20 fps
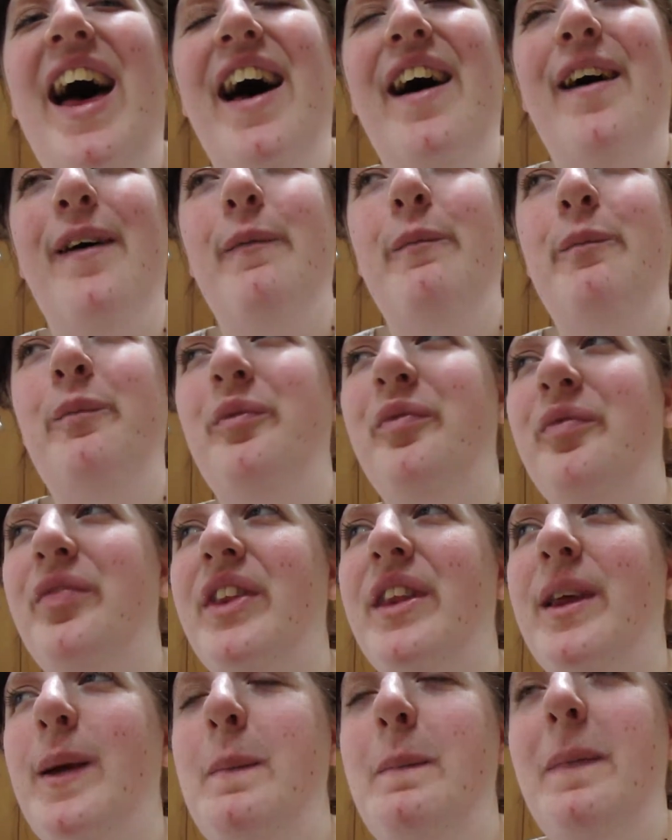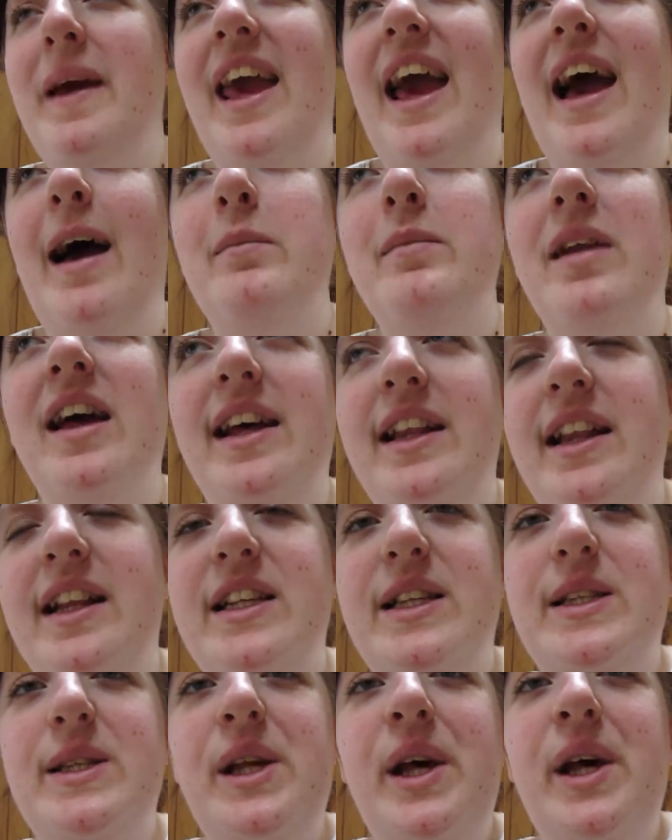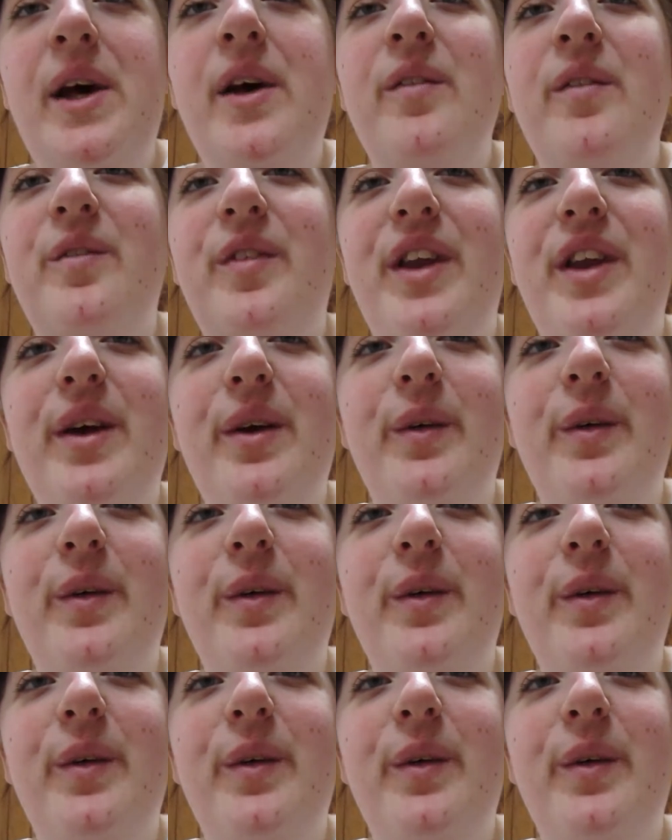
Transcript: um, but yeah, I'm in this video